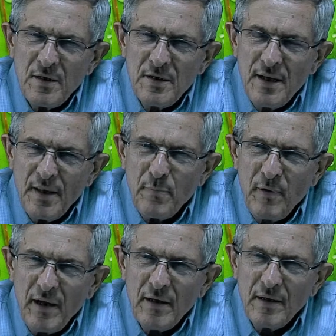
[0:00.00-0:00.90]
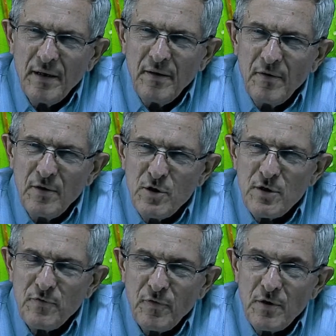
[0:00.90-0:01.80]
death penalty
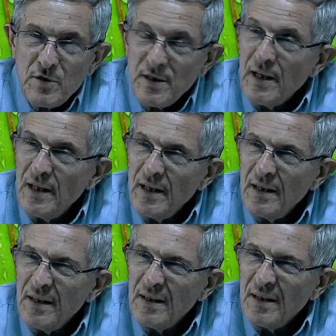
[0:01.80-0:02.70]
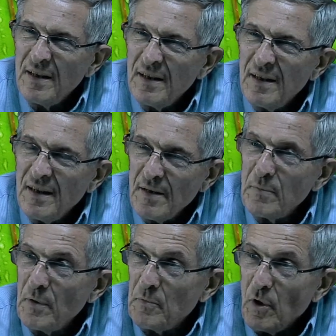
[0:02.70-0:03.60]
just for stealing. I
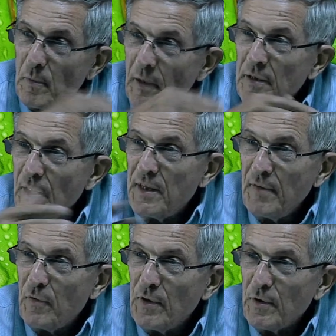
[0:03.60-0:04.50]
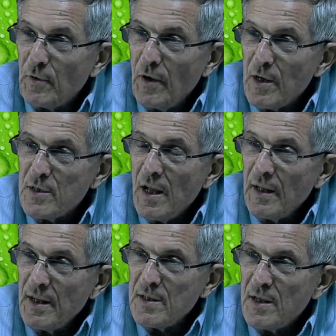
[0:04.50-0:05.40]
mean, I'm talking about the thief on the cross.
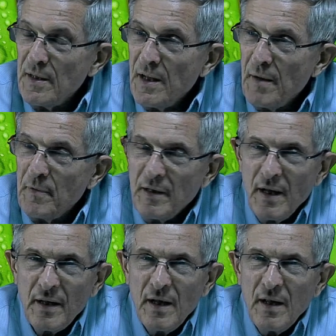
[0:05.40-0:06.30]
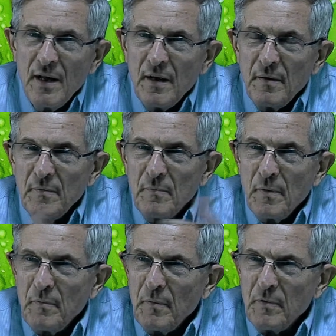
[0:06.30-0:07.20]
Yeah.
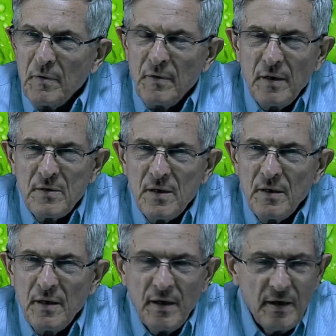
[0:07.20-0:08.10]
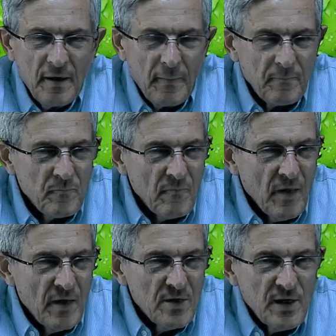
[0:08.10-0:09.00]
Remember the
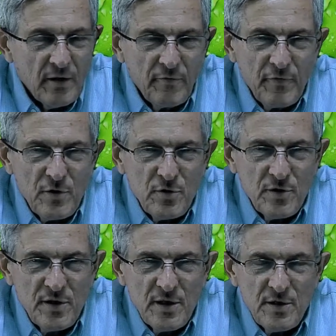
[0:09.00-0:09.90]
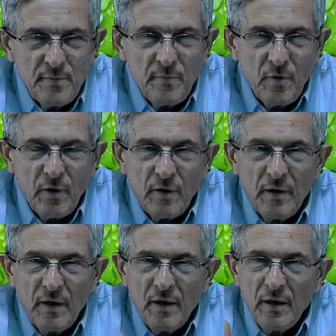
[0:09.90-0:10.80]
sacrificial system,
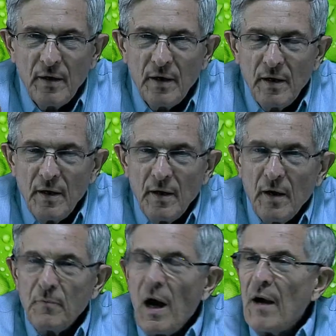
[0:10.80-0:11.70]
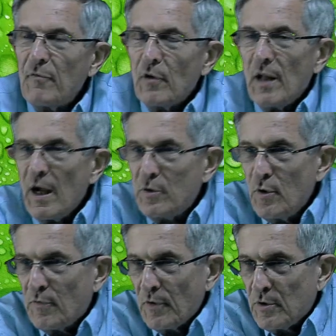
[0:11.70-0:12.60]
or an eye for an eye,
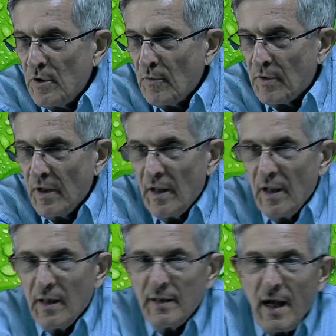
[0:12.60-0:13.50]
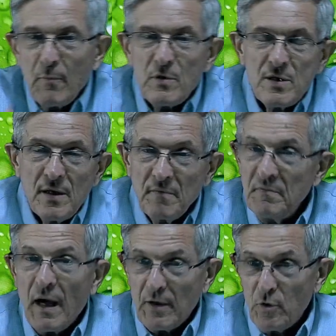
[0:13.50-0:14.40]
tooth for tooth. Mm-hmm. That was
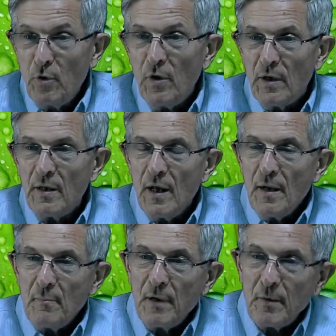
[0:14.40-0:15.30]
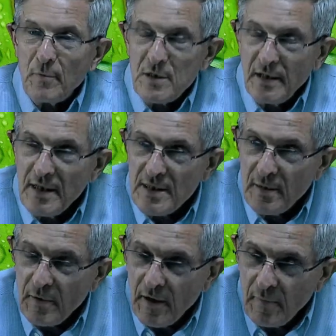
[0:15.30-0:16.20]
not good, but it was at least
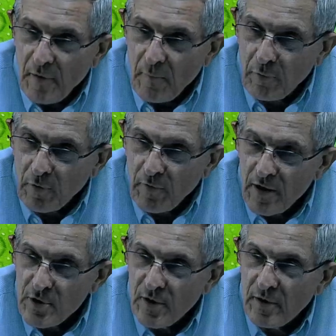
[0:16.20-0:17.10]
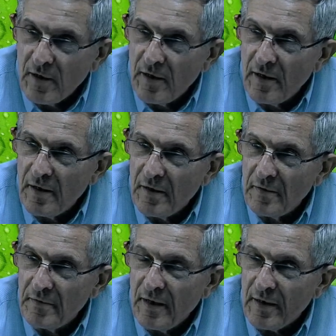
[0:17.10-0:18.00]
a progression,
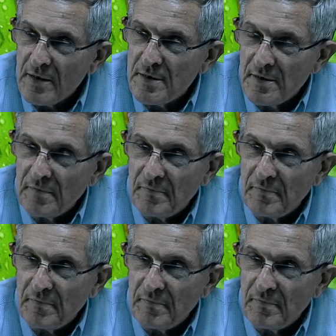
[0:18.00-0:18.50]
not as